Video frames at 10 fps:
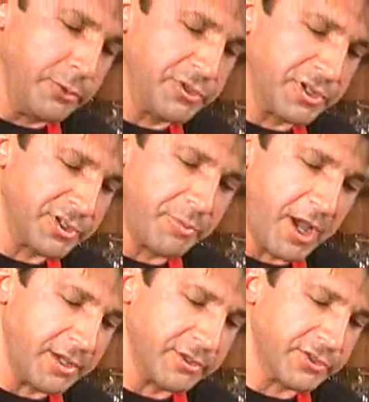which you can just
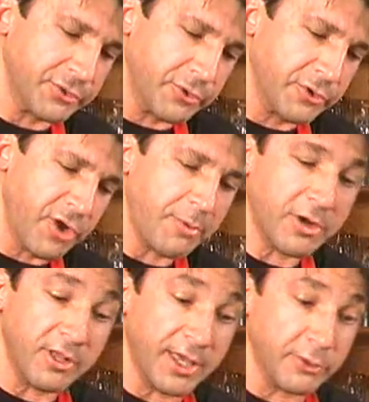buy in the store. Grandma
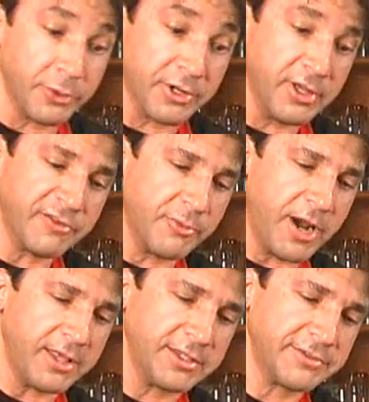Calandra would have loved to
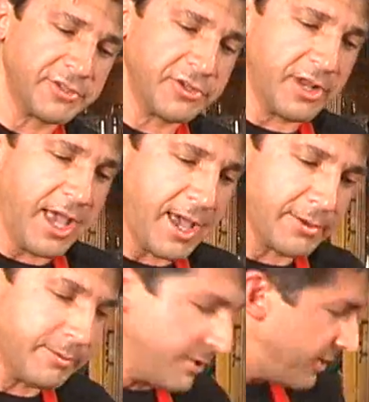buy these if she could have had
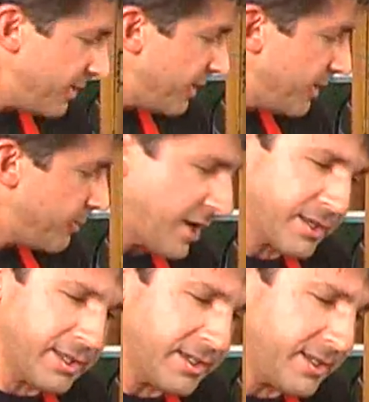them
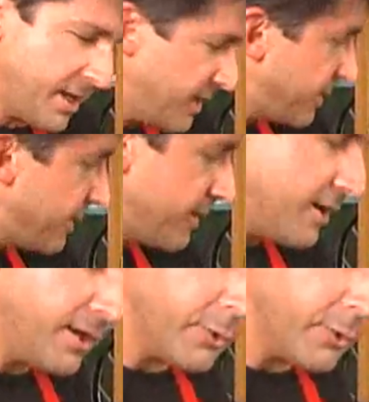back in 1918.